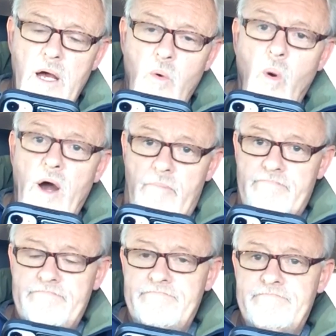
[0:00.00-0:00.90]
Well,
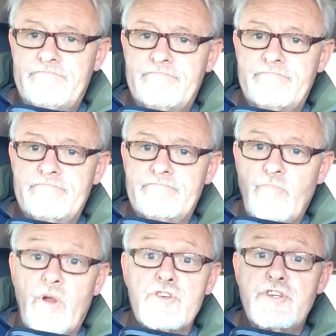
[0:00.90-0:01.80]

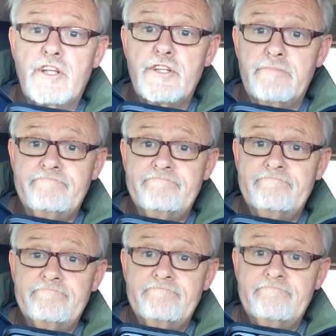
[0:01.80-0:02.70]
what else are you going to do?
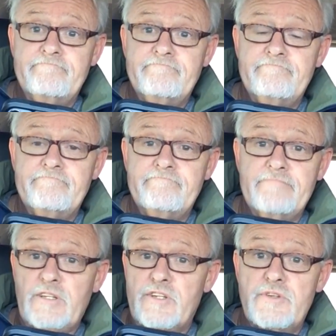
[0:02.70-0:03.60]

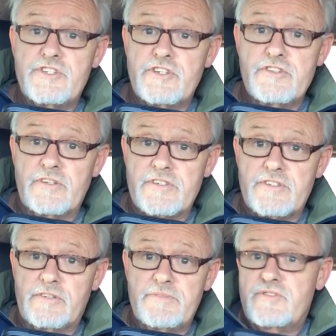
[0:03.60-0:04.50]
You're not doing surgery on this
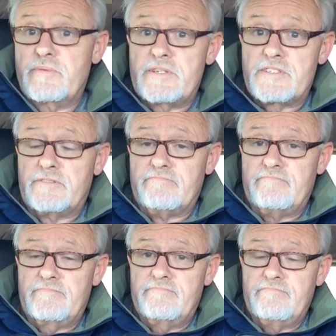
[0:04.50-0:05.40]
dog. It's 3 weeks old.
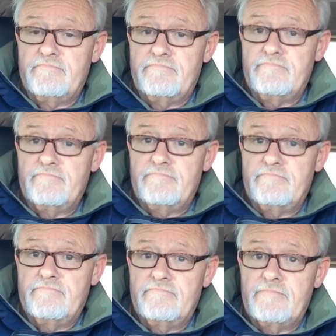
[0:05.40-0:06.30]

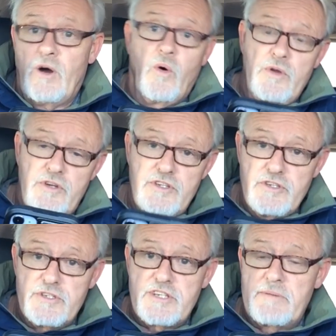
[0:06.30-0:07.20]
All you can
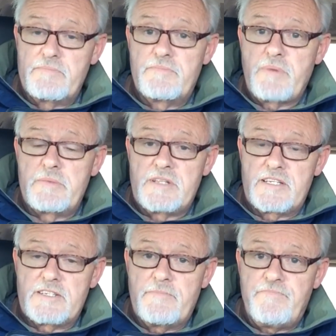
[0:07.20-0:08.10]
do is tape puppy's
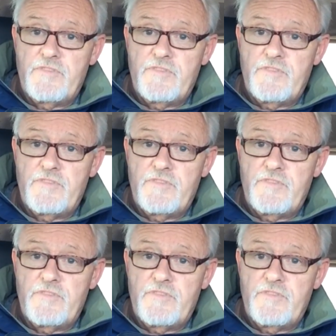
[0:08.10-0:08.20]
legs up.